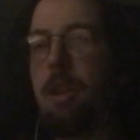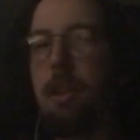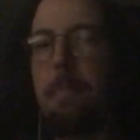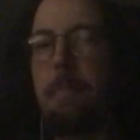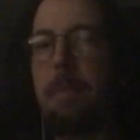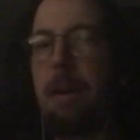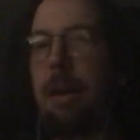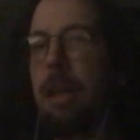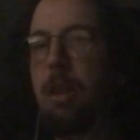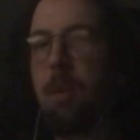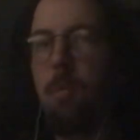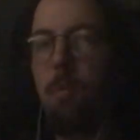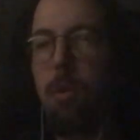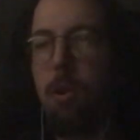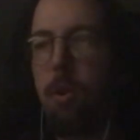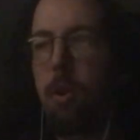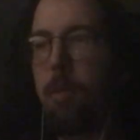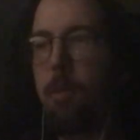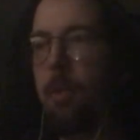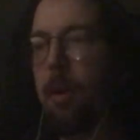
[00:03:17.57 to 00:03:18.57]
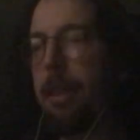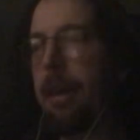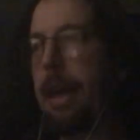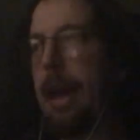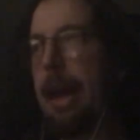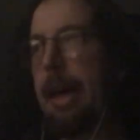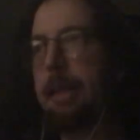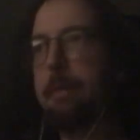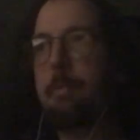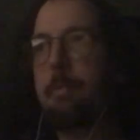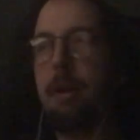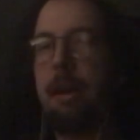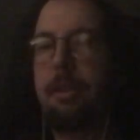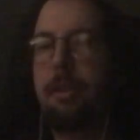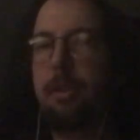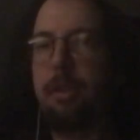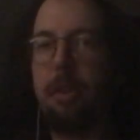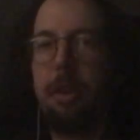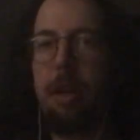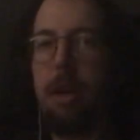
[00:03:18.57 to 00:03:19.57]
the money in the world while the gas
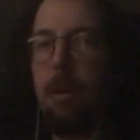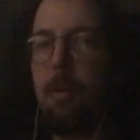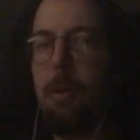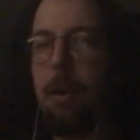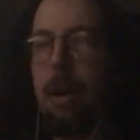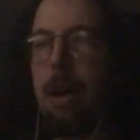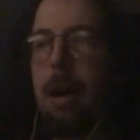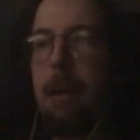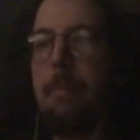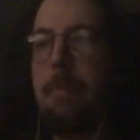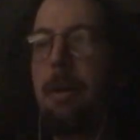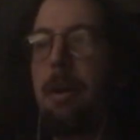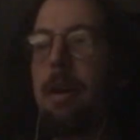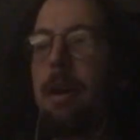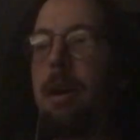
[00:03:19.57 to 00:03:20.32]
prices are going up.